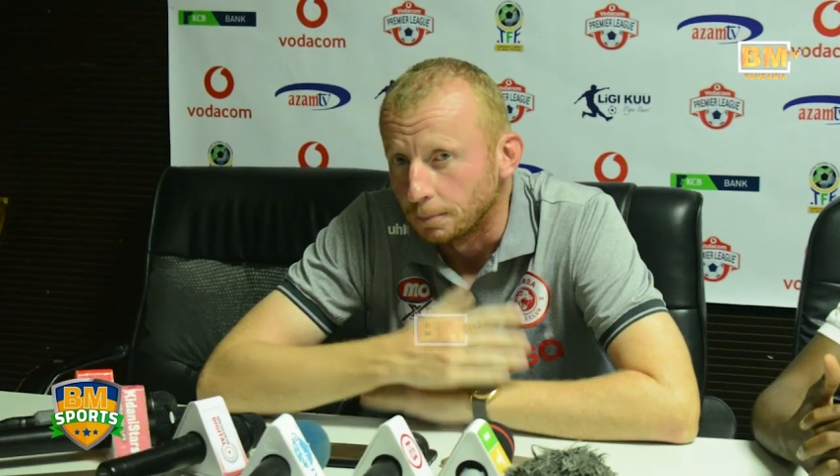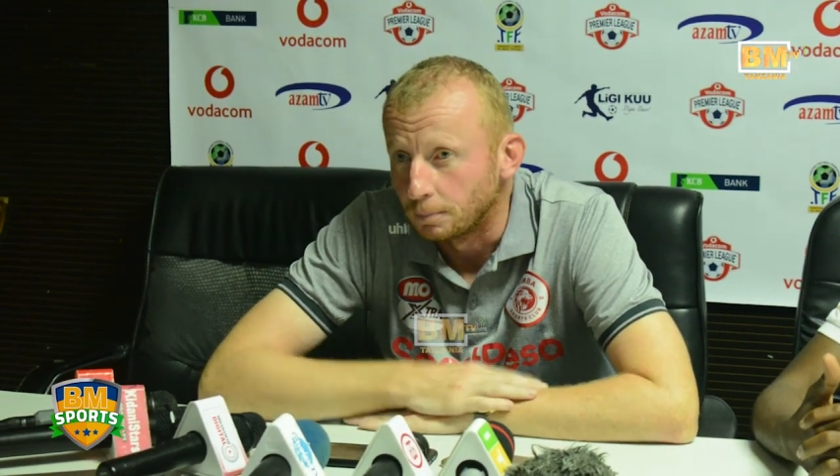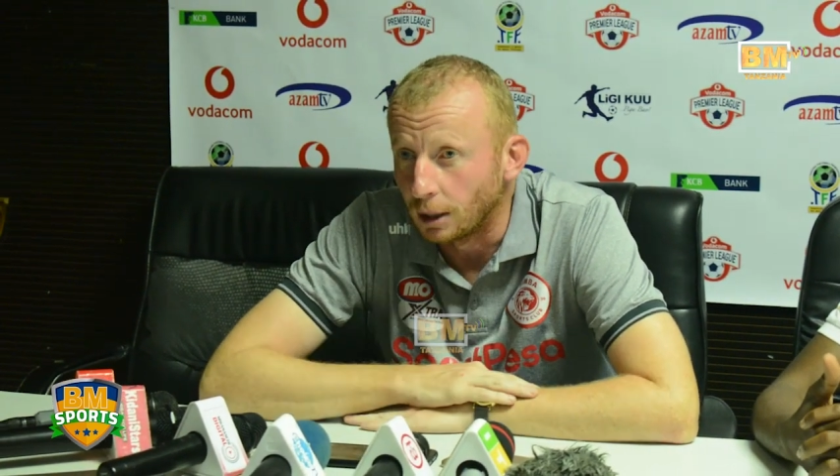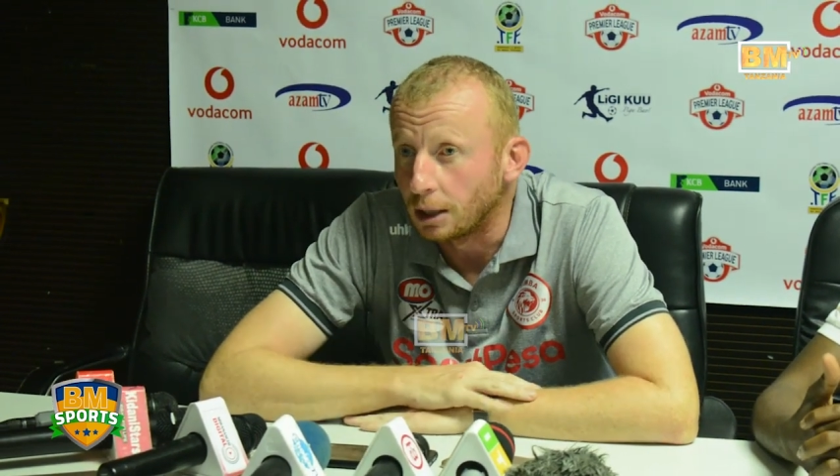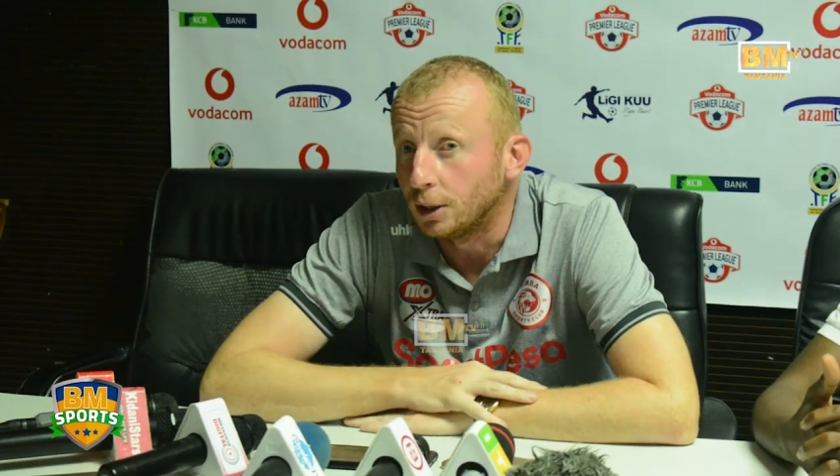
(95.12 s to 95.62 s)

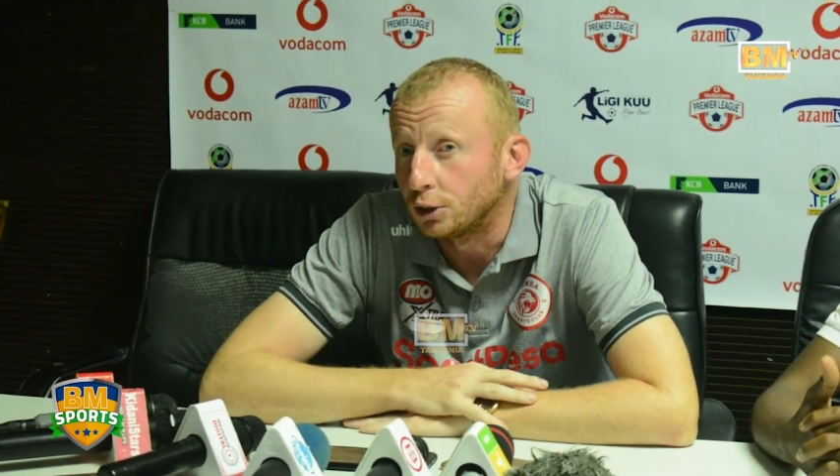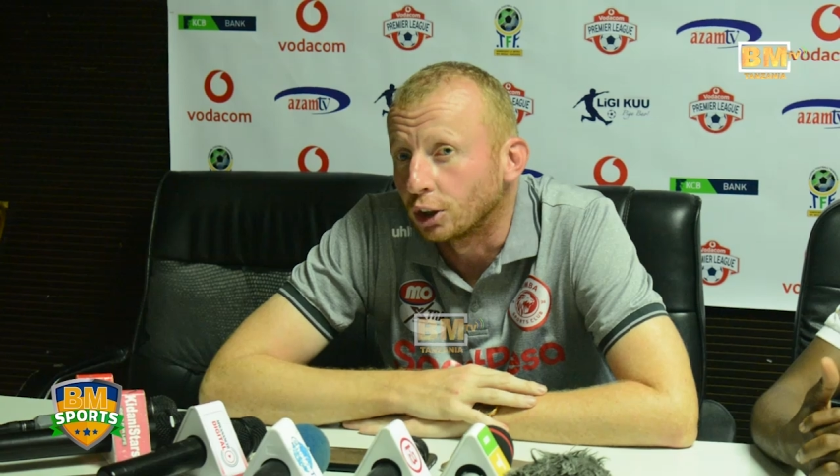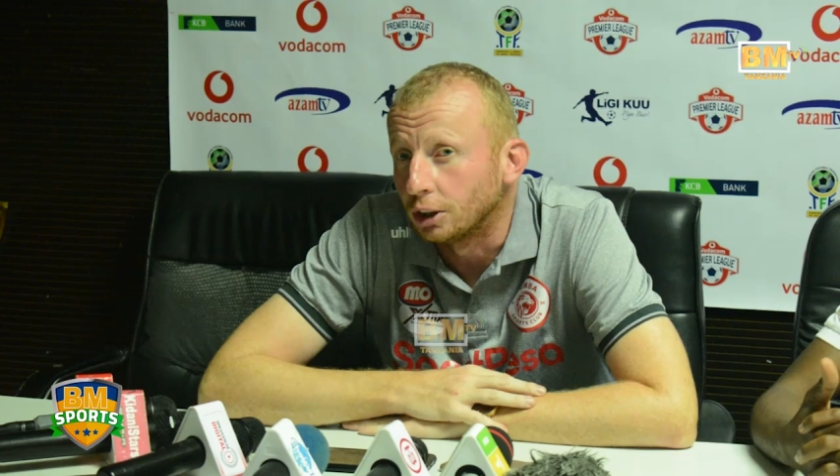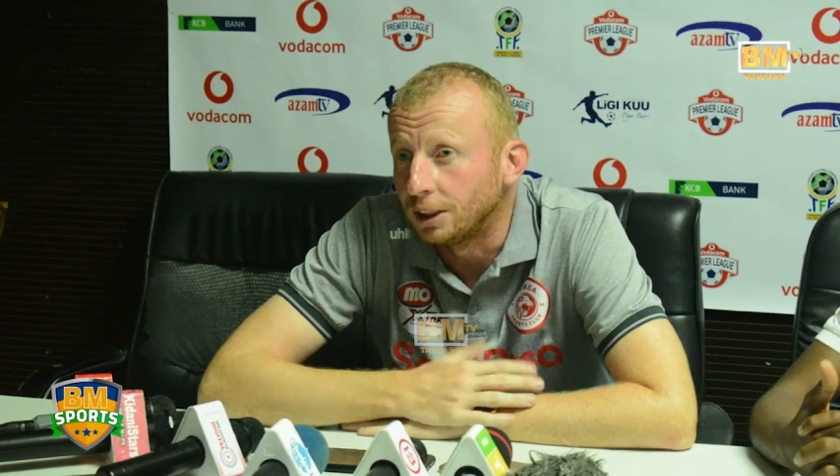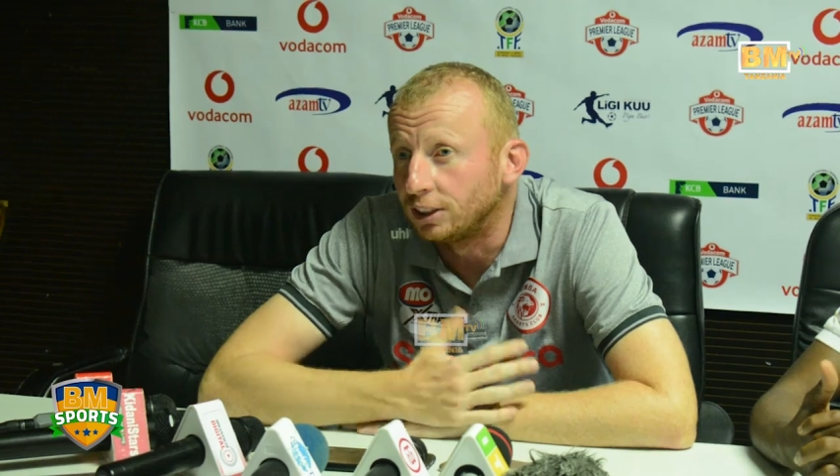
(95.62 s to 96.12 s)
maybe it's
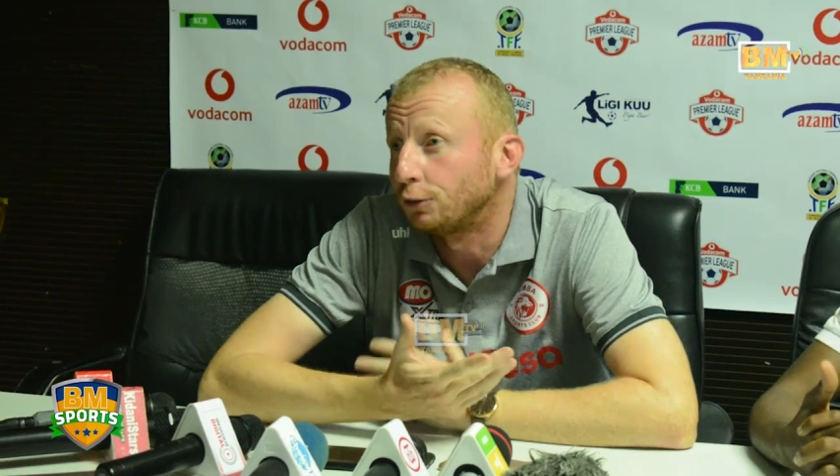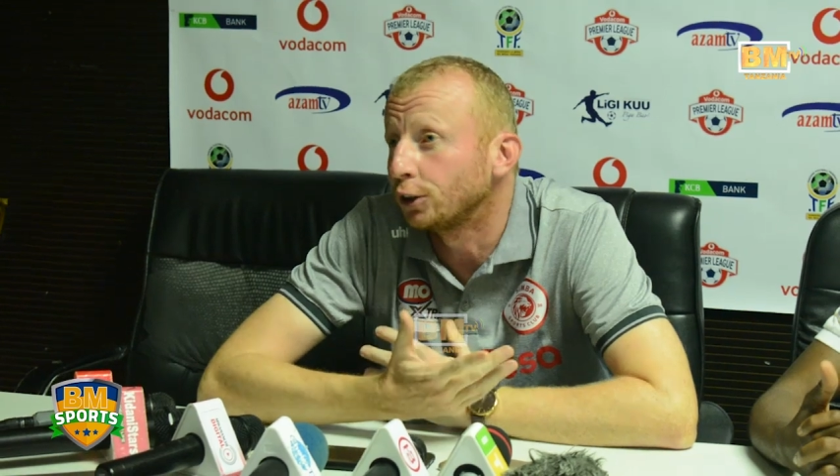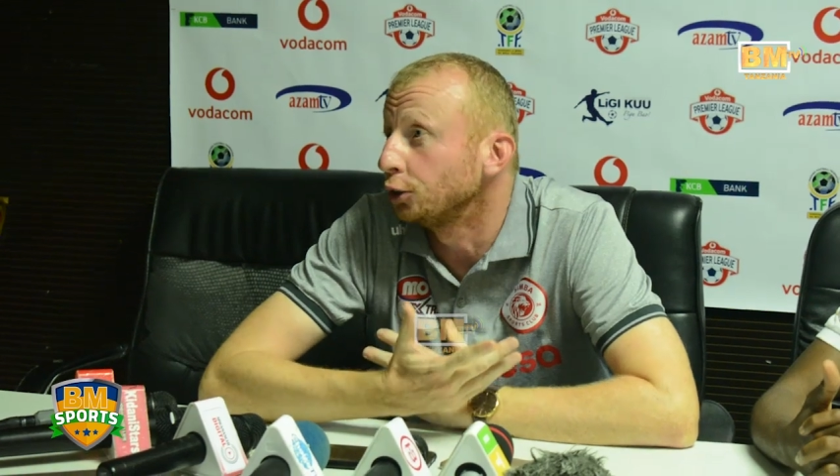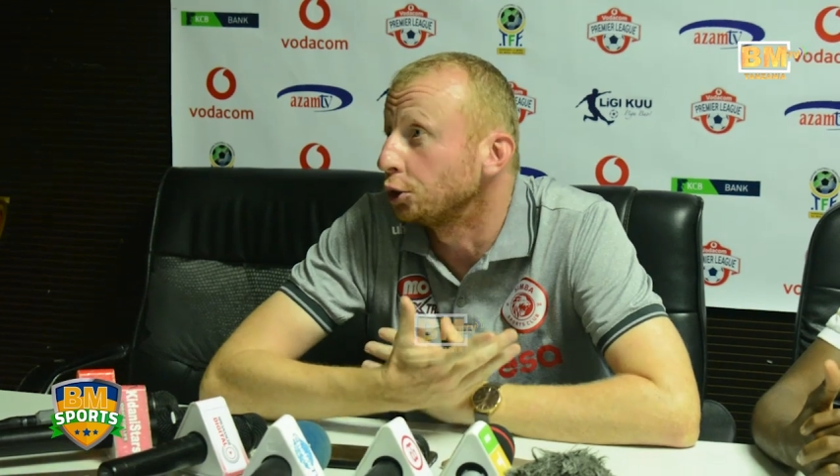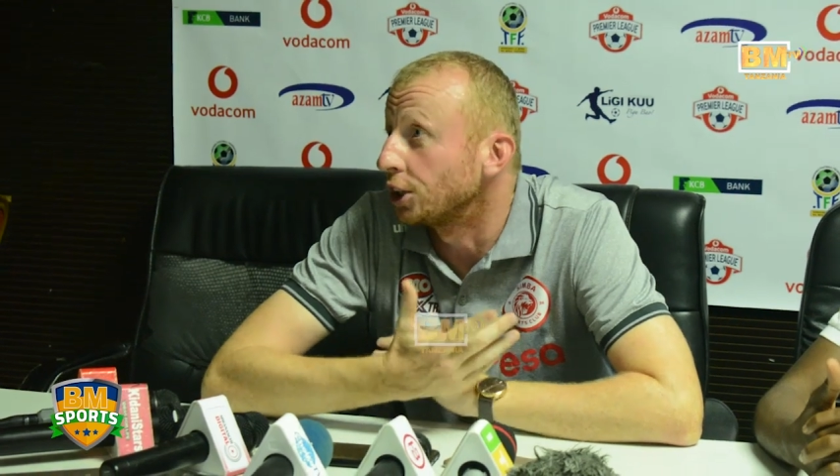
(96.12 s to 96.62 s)
going to be
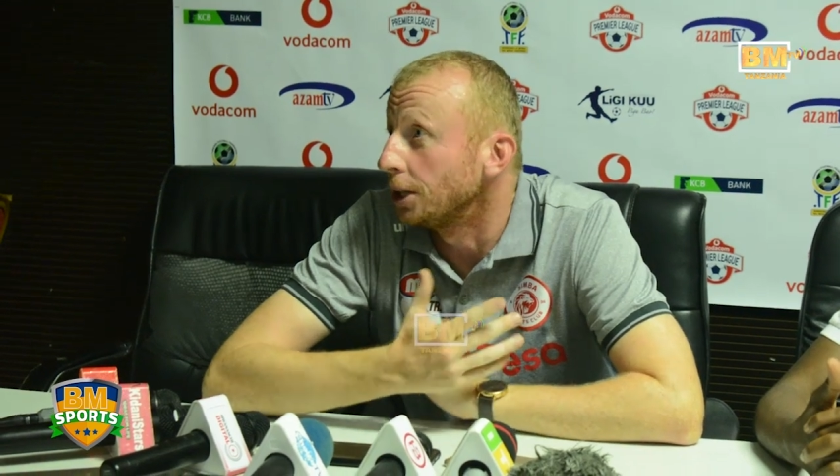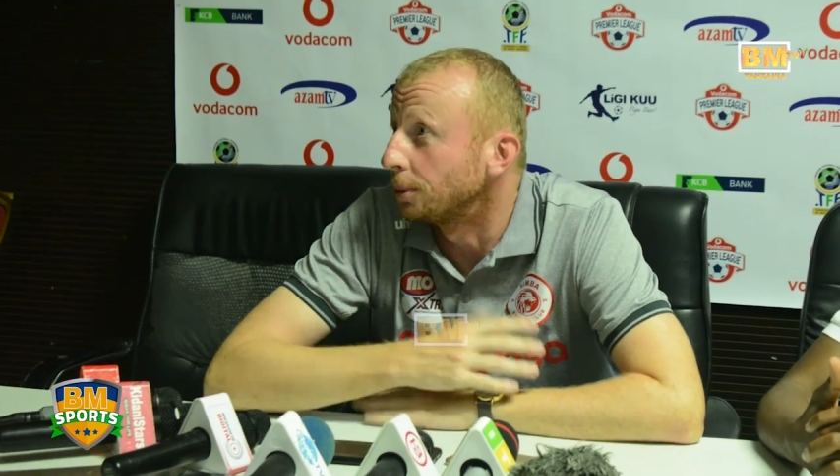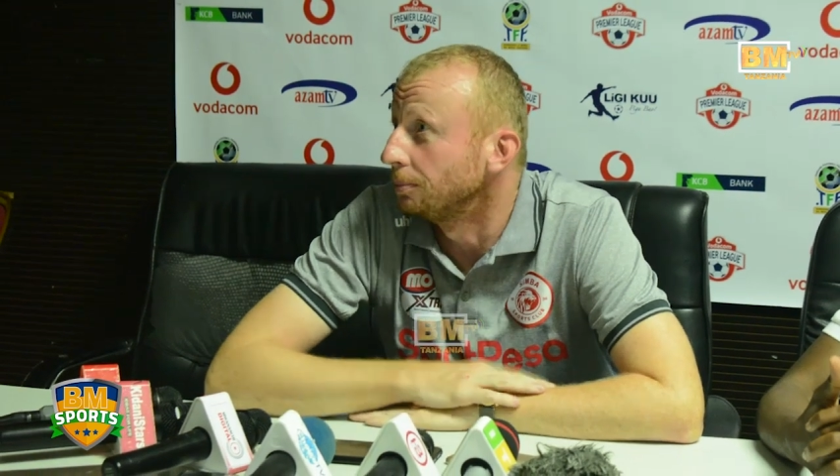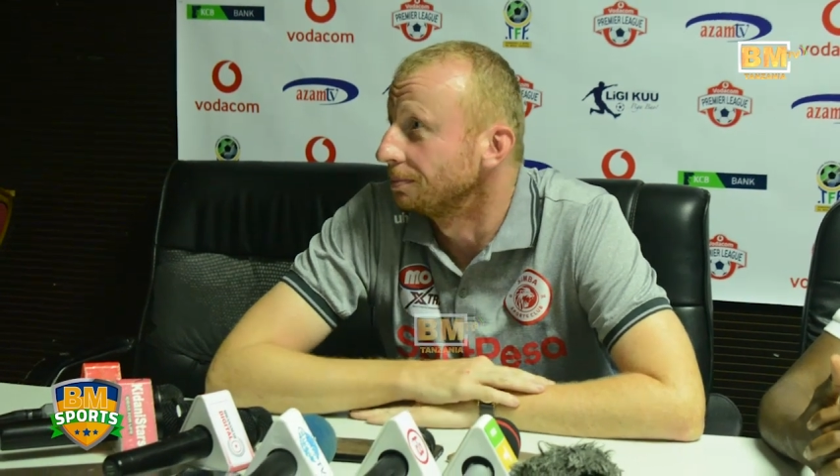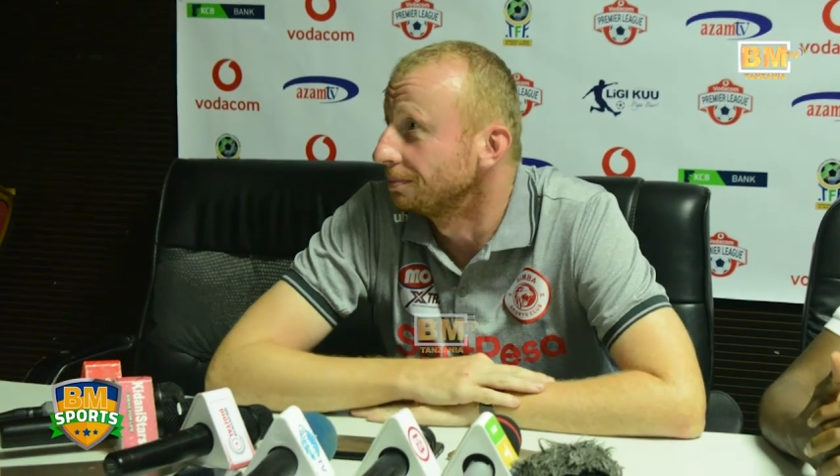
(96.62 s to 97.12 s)
difficult to keep him.